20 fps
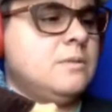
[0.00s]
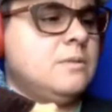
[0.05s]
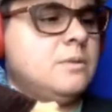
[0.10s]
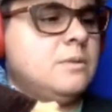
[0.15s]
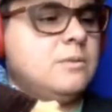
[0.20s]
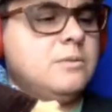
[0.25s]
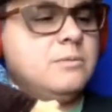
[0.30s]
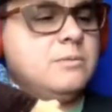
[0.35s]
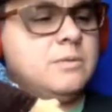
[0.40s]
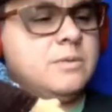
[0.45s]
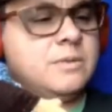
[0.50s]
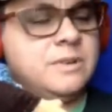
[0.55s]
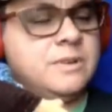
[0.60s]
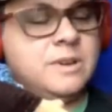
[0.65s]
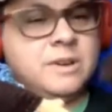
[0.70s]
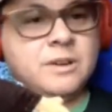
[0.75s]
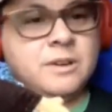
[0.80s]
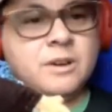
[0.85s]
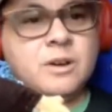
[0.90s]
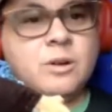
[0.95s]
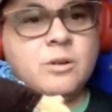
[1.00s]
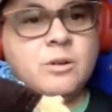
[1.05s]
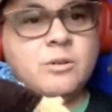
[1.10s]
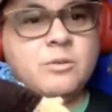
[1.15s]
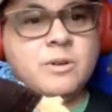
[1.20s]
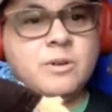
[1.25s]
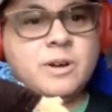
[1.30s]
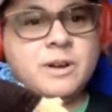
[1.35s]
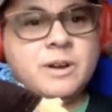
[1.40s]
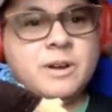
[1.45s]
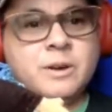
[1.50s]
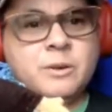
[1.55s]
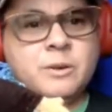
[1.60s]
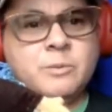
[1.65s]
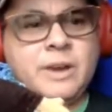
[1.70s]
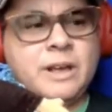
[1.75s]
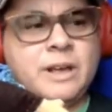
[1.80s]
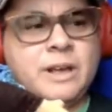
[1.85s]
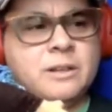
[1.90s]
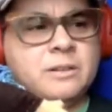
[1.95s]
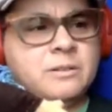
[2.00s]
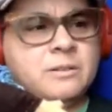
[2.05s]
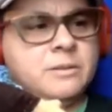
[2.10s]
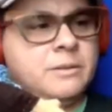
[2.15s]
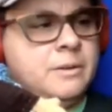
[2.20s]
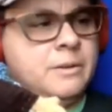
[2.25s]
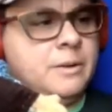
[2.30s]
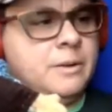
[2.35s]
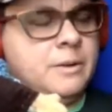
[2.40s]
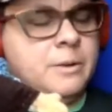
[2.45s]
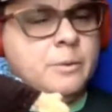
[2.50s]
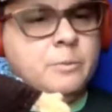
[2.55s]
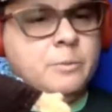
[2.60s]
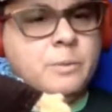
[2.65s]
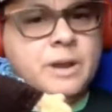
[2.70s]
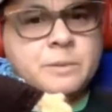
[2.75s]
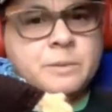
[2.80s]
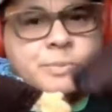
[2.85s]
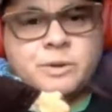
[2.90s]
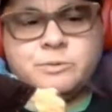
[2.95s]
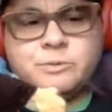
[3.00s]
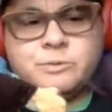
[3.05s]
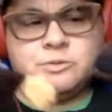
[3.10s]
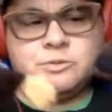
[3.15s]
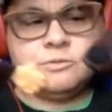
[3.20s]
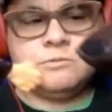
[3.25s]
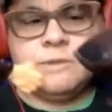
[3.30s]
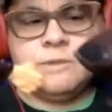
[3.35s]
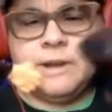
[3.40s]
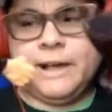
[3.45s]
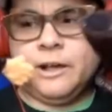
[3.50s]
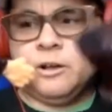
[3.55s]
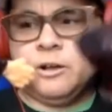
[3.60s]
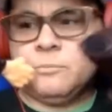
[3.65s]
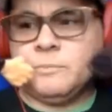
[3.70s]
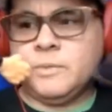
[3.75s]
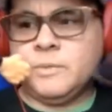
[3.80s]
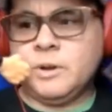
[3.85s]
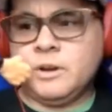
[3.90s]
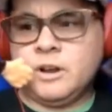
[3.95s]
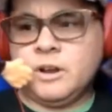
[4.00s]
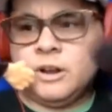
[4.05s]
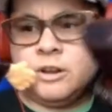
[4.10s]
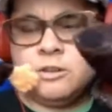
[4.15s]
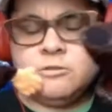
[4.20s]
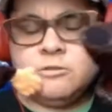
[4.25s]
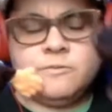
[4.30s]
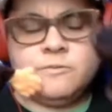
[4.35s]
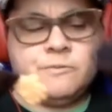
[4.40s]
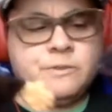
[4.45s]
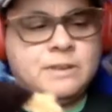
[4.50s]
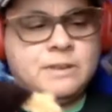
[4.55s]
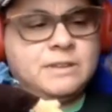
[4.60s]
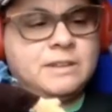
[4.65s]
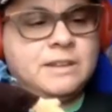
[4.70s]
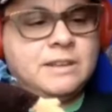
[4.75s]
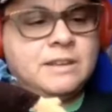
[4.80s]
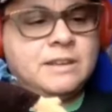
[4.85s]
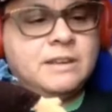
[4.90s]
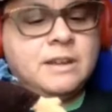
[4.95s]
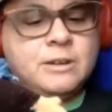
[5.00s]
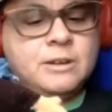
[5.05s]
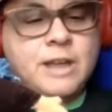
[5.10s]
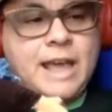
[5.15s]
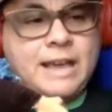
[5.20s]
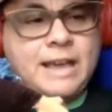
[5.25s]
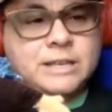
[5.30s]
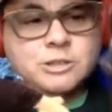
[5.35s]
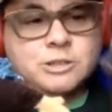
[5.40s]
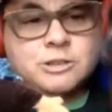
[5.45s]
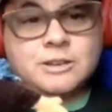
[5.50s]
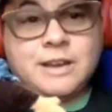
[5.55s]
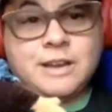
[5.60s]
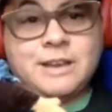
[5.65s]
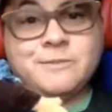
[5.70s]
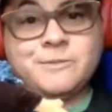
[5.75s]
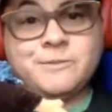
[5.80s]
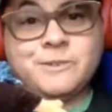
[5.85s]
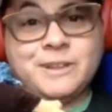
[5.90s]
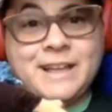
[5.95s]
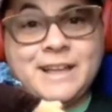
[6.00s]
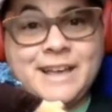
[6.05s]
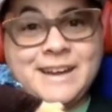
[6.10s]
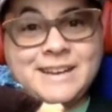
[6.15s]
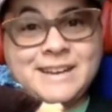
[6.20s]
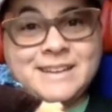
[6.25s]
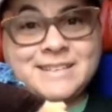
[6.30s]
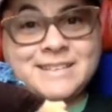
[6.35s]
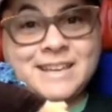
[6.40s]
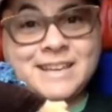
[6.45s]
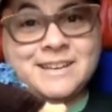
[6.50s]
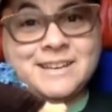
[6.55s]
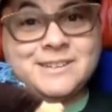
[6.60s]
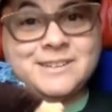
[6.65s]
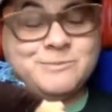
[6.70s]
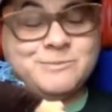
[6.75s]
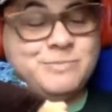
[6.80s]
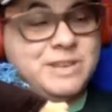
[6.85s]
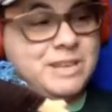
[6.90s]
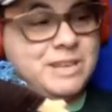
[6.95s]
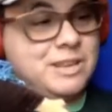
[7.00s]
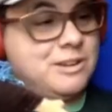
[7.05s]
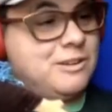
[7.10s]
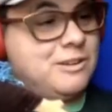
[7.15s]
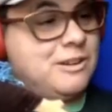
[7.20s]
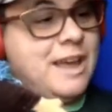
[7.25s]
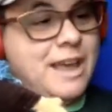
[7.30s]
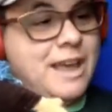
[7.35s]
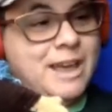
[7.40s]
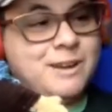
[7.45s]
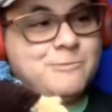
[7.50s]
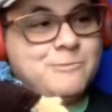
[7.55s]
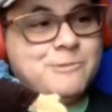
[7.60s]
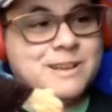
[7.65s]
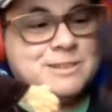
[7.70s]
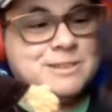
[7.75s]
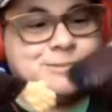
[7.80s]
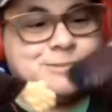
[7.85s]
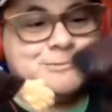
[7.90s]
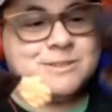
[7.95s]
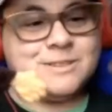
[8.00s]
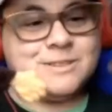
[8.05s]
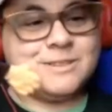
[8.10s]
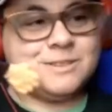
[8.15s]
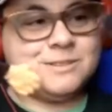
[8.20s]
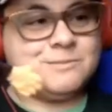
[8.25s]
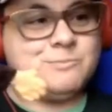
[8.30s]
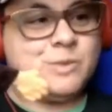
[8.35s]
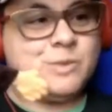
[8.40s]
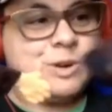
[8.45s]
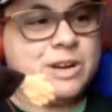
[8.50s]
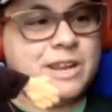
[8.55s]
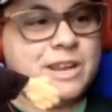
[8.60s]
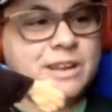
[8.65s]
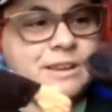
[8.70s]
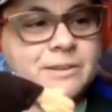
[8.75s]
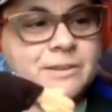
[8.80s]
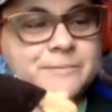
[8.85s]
Oh, well, what about you, Elm? Are you feeling extra grateful and excited to be here at Westwood this morning?